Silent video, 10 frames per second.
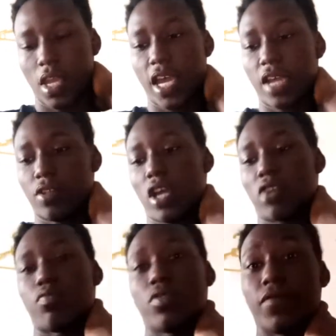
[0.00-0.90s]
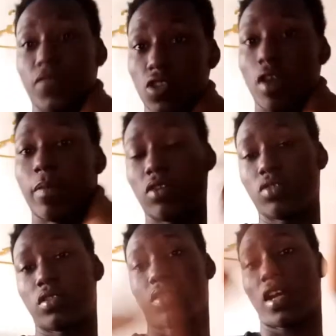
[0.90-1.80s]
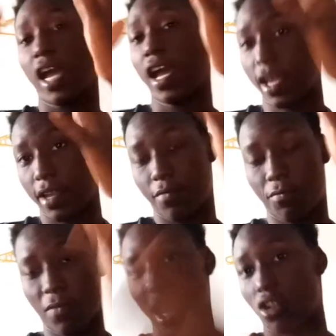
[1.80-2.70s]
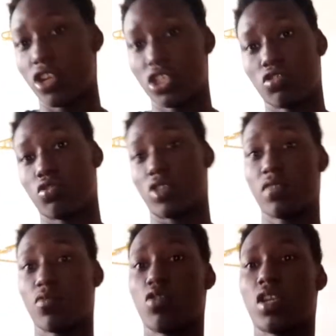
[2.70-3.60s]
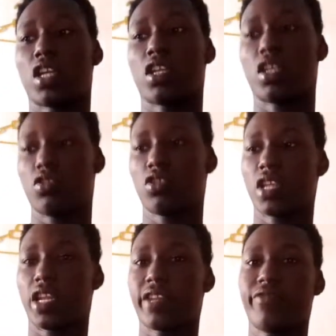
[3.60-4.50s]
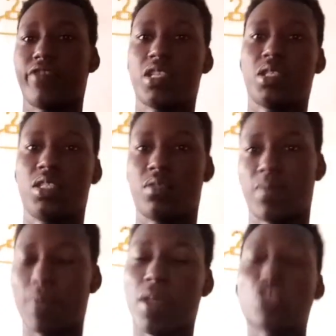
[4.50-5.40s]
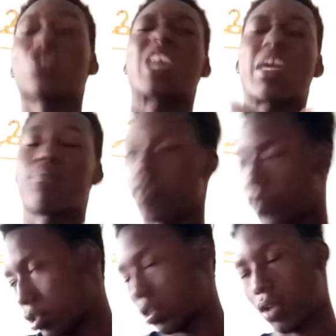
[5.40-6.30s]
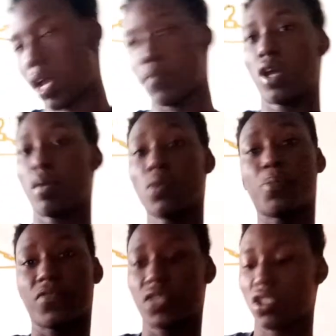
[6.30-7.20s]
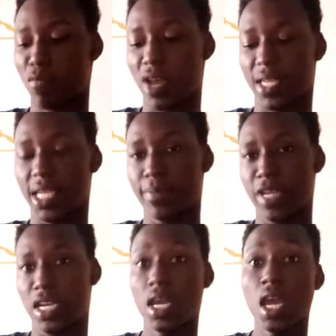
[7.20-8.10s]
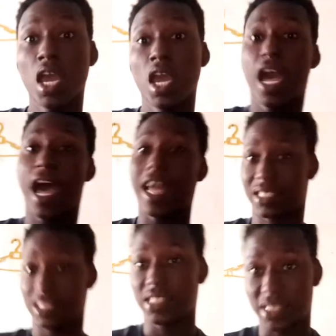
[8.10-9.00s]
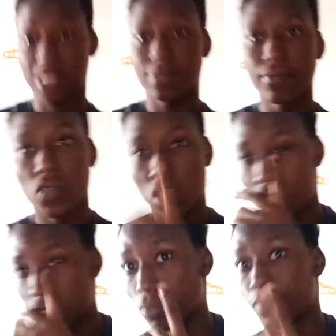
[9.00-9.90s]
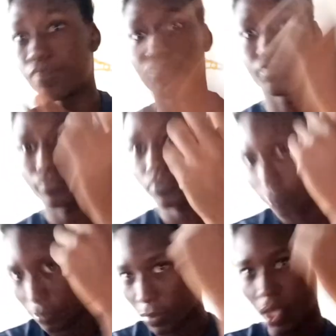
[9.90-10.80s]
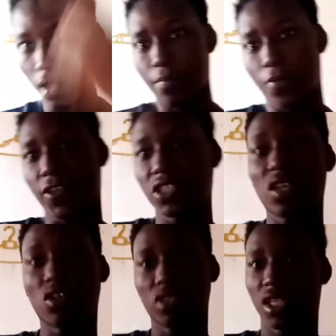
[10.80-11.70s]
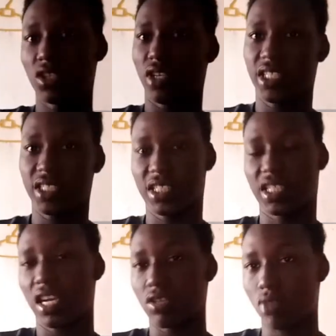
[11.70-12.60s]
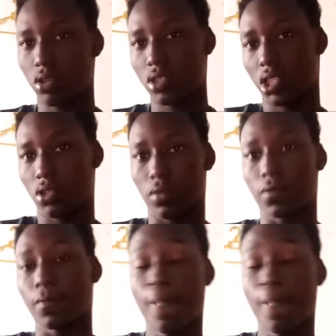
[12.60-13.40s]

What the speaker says: I could put a video about encourage you to keep going, and then just the races, blah blah. Just get professional. I'm not professional, but I'm getting better at it. So professional content on LinkedIn, casual content on